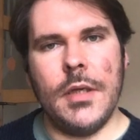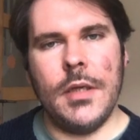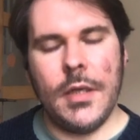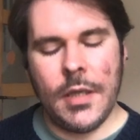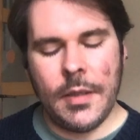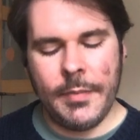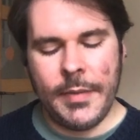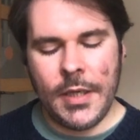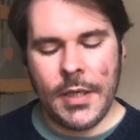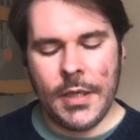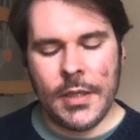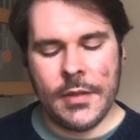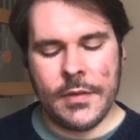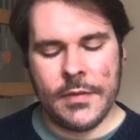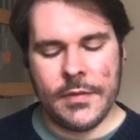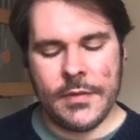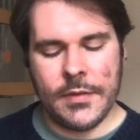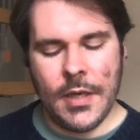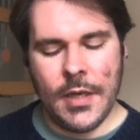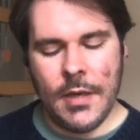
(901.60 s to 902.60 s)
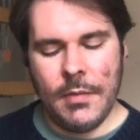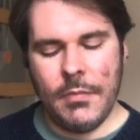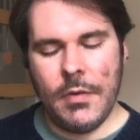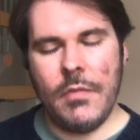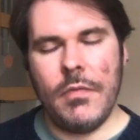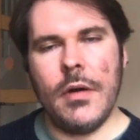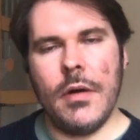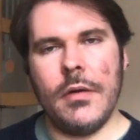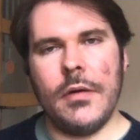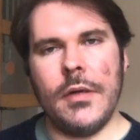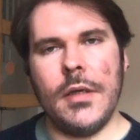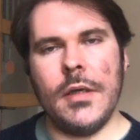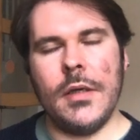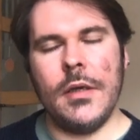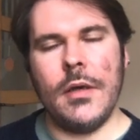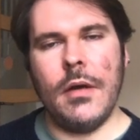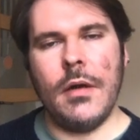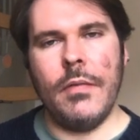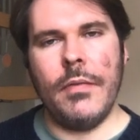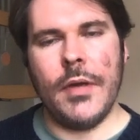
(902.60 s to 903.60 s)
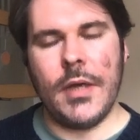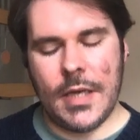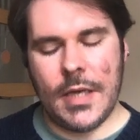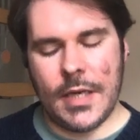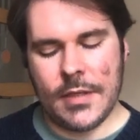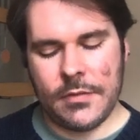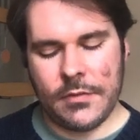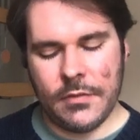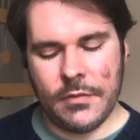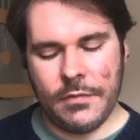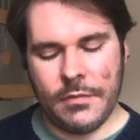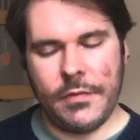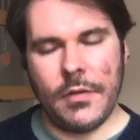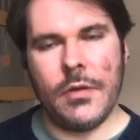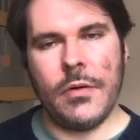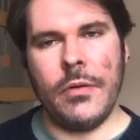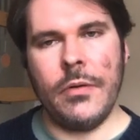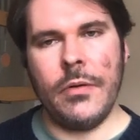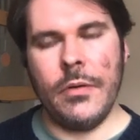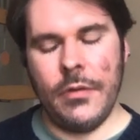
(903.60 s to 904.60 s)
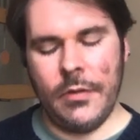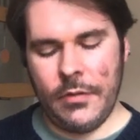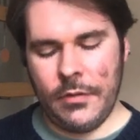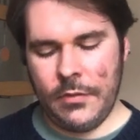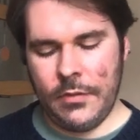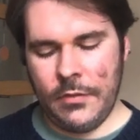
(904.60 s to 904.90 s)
anemones marauding on the castle floor.